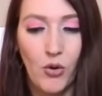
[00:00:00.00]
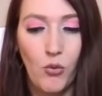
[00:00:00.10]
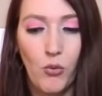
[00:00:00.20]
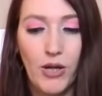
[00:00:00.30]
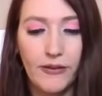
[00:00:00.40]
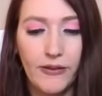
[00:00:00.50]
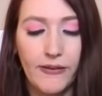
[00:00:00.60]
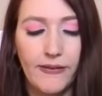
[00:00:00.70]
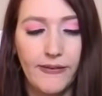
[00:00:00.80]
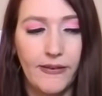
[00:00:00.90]
What
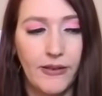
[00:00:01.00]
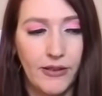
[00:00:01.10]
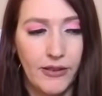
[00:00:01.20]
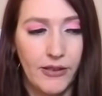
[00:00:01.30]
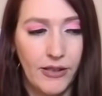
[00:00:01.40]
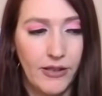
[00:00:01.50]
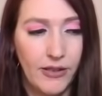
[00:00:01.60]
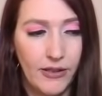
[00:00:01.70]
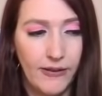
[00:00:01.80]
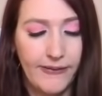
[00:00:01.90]
does
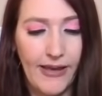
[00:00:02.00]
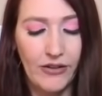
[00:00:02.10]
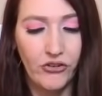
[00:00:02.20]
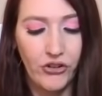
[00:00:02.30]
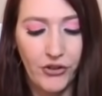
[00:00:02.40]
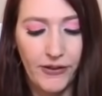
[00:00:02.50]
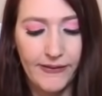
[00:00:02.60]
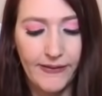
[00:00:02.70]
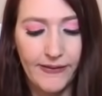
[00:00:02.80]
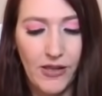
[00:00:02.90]

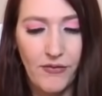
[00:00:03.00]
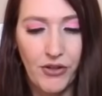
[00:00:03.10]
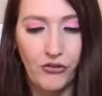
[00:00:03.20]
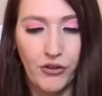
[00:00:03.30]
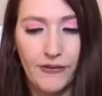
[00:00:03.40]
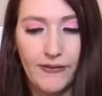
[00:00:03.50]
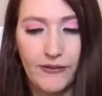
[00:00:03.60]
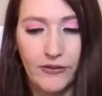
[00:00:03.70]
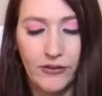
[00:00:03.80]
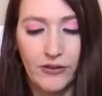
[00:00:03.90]
Sagittarius' love interest